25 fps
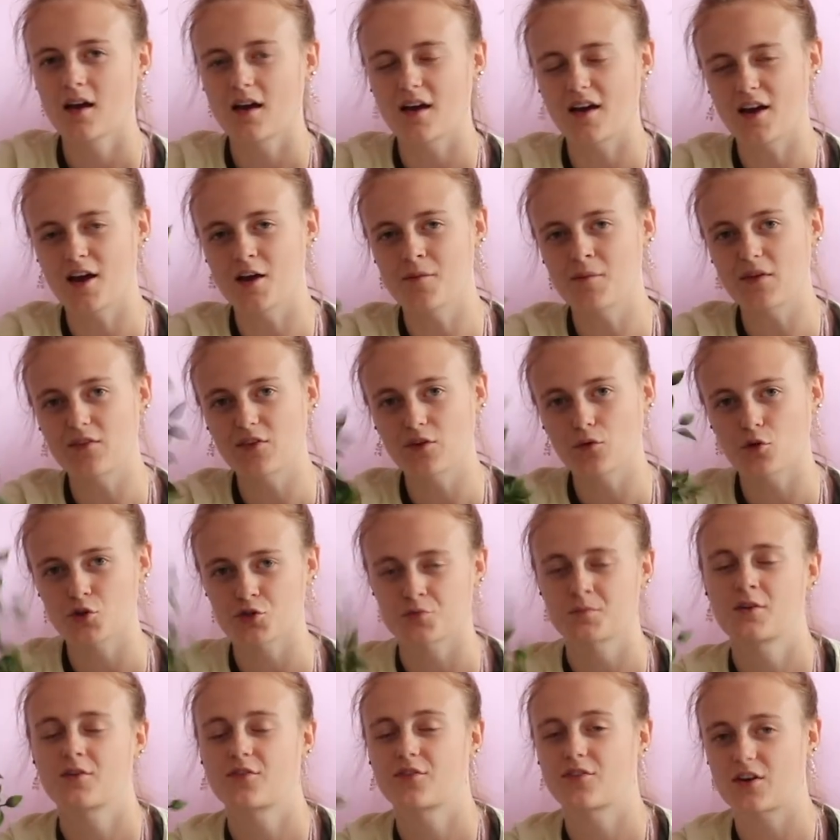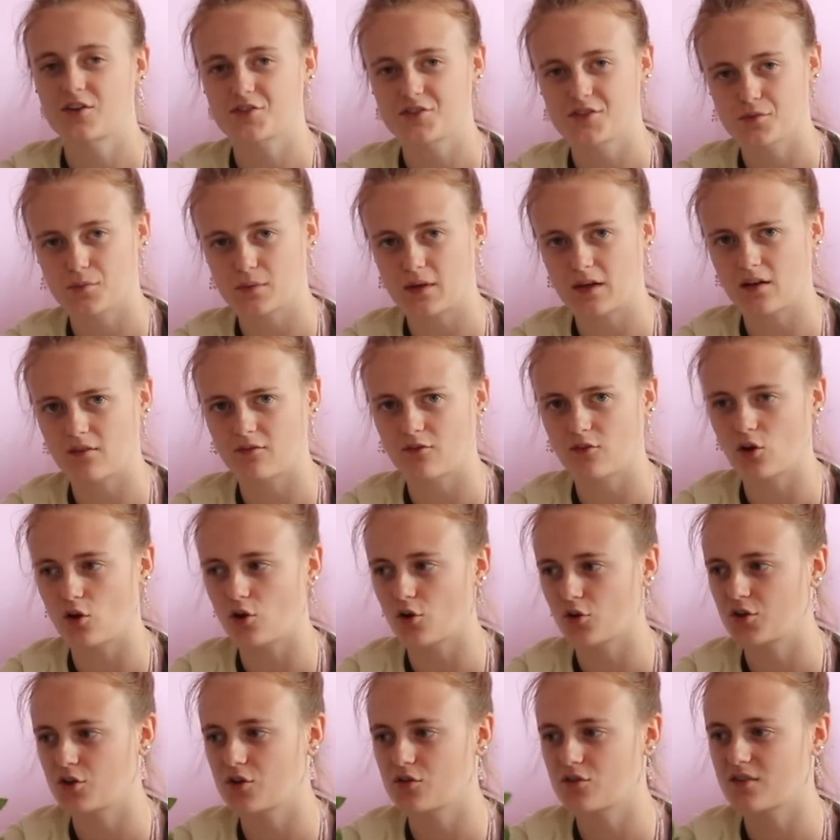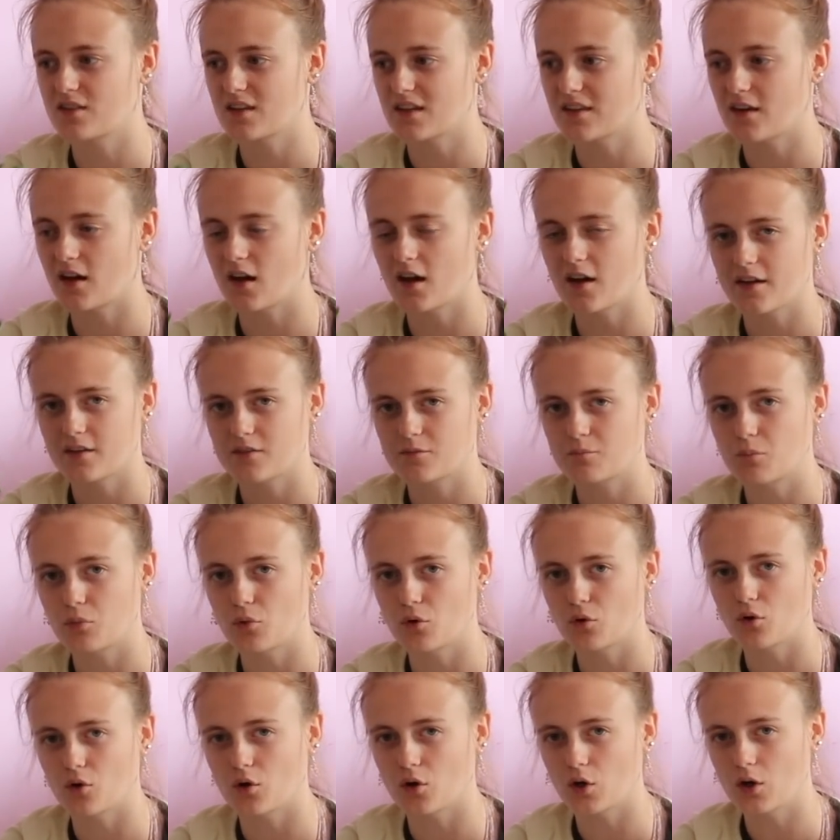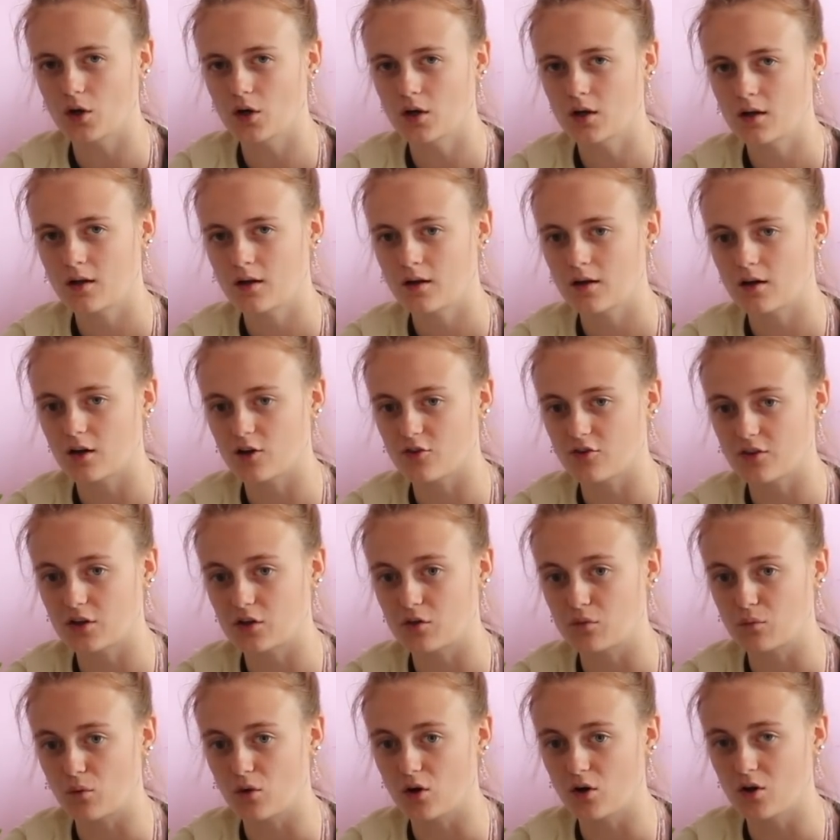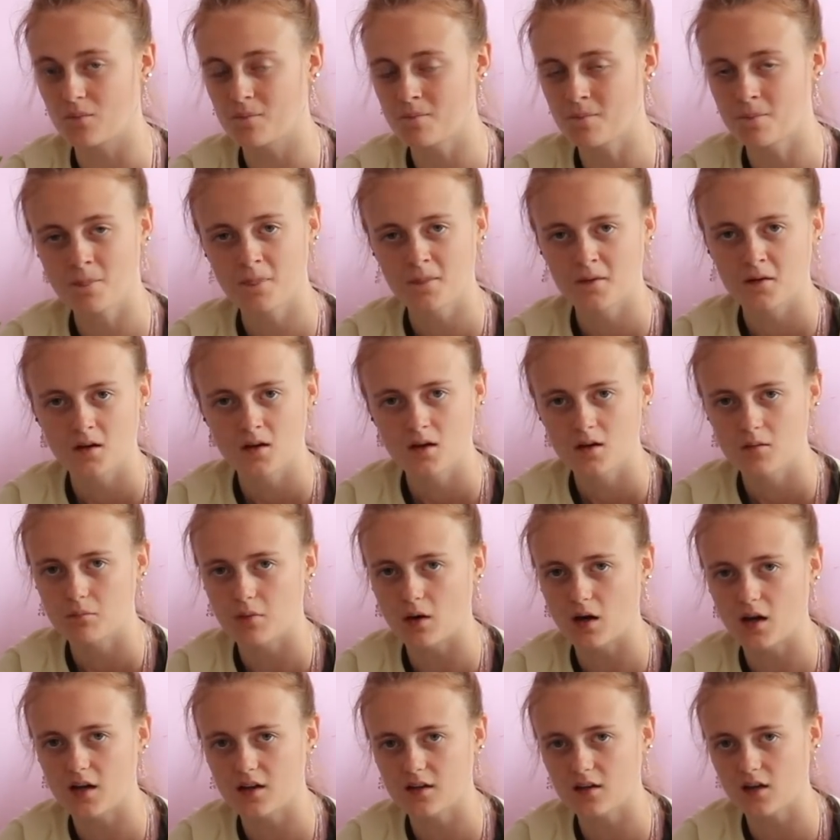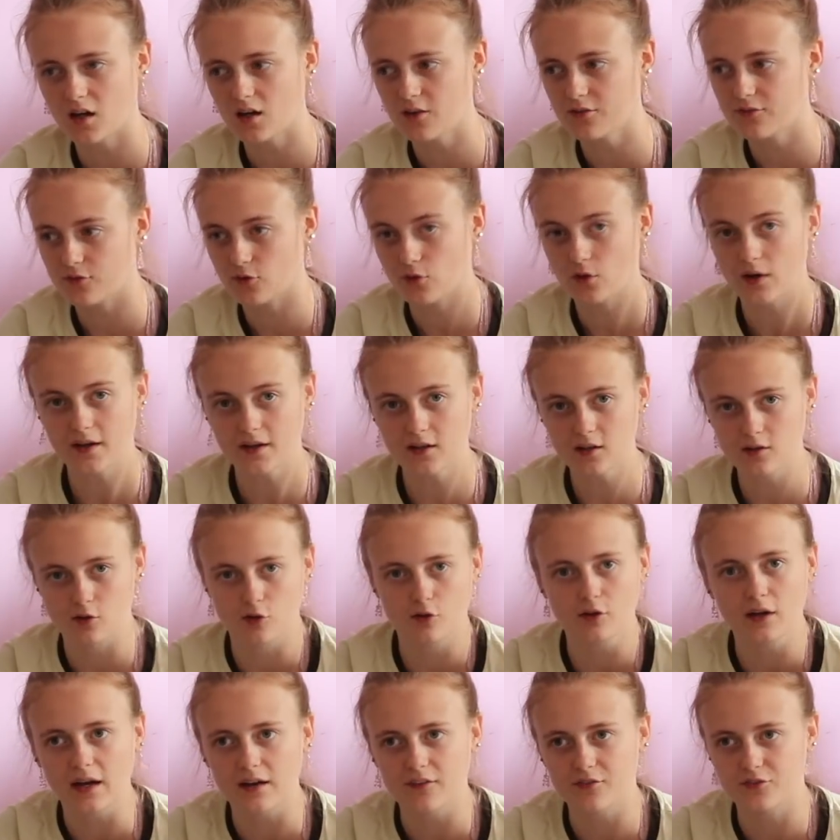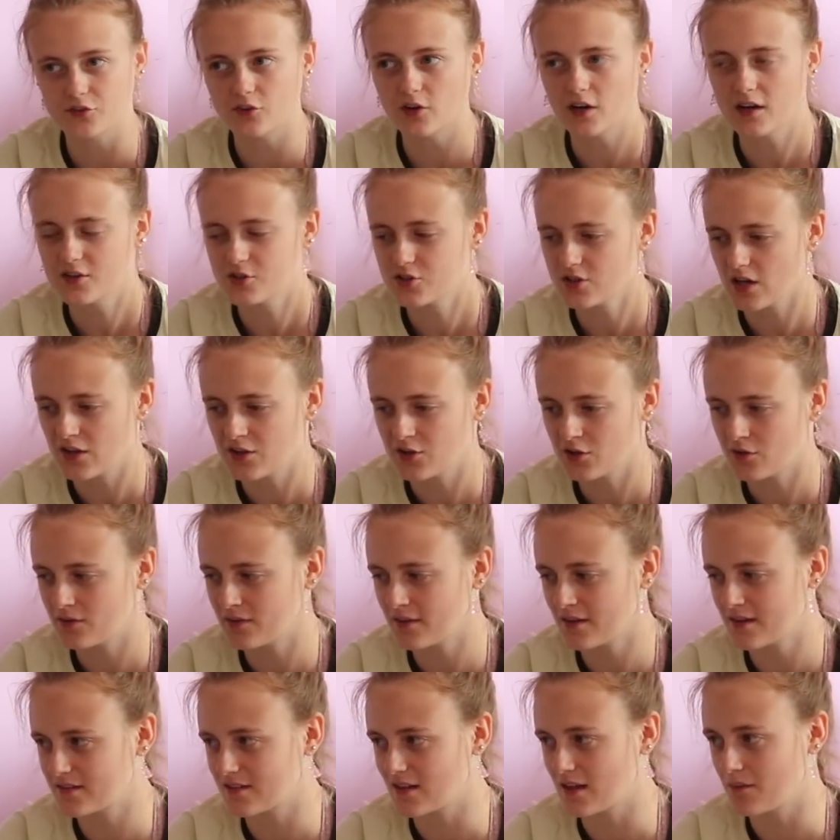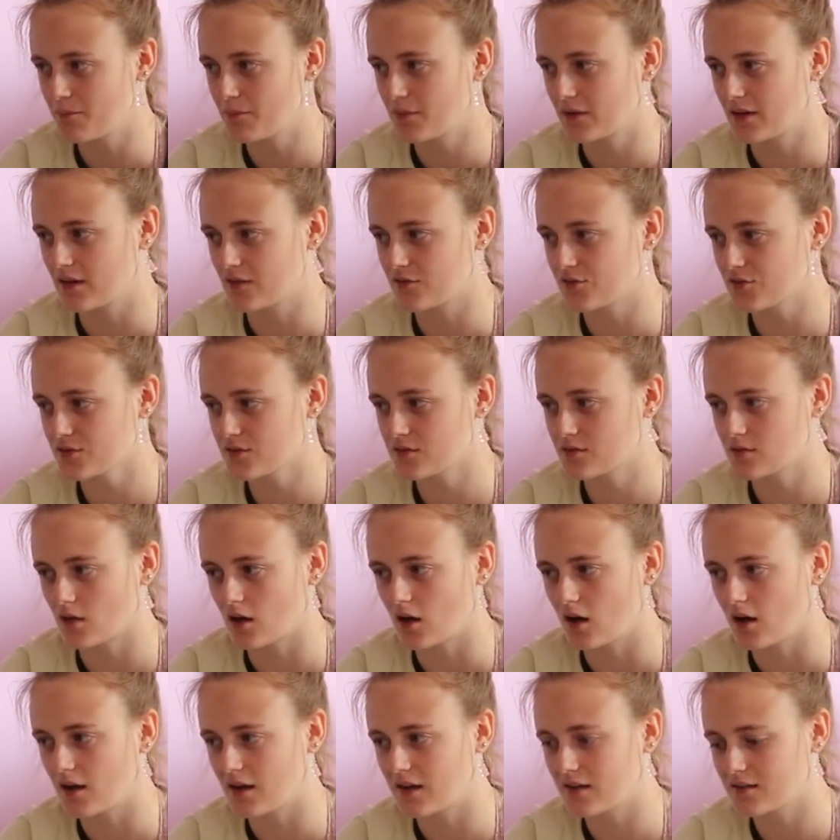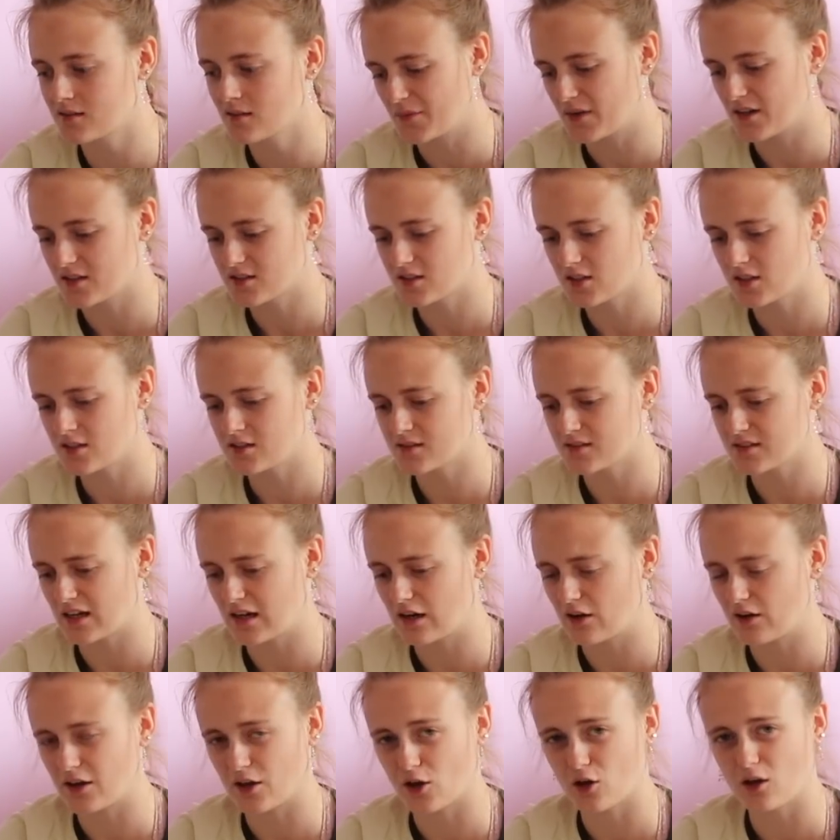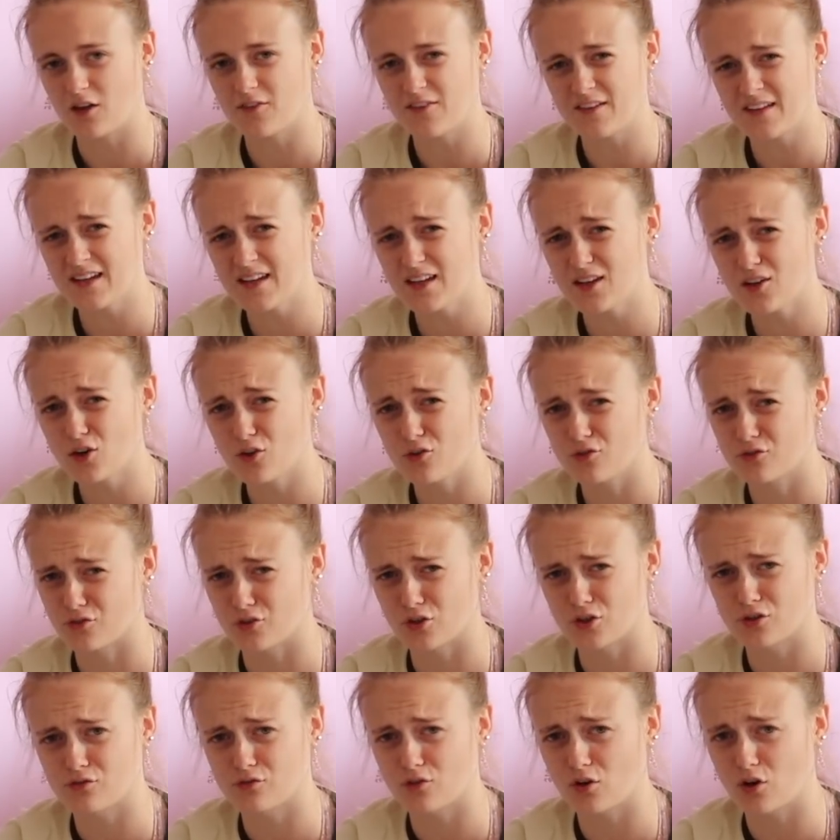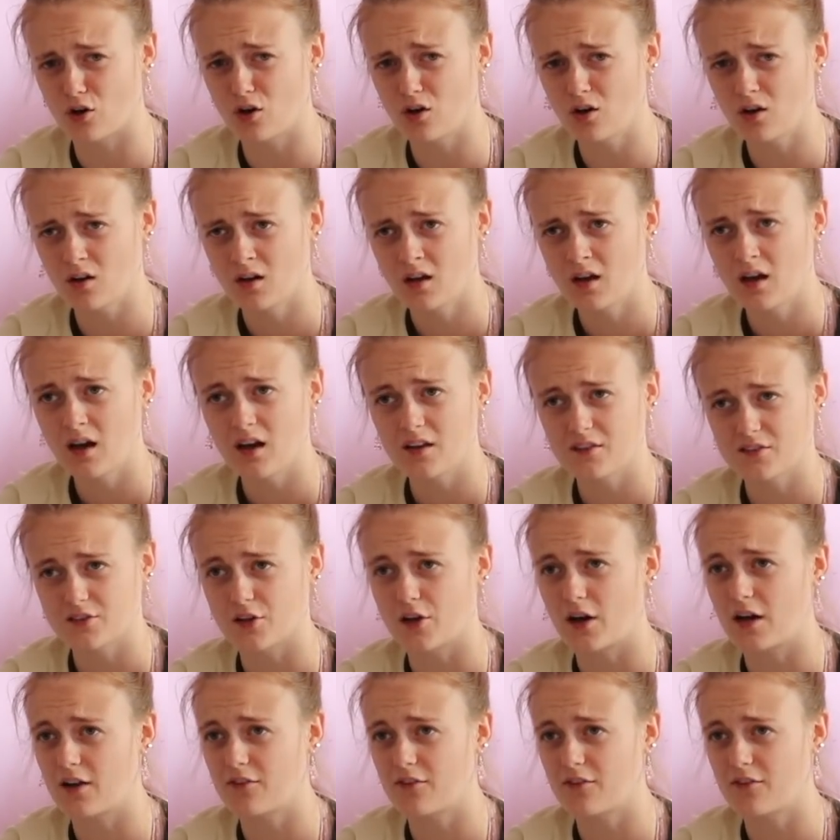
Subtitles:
If you watch my Freshers Week vlog, you'd see that I had bought a real one. But I thought I could look after it, I genuinely did, but it just died. It turns out, I think it got root rot, so